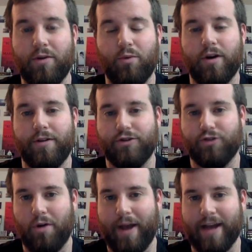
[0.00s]
and what are the
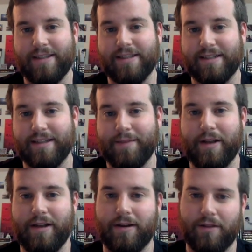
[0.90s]
drawbacks to
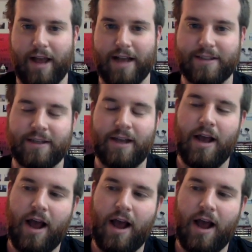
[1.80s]
sleeping less?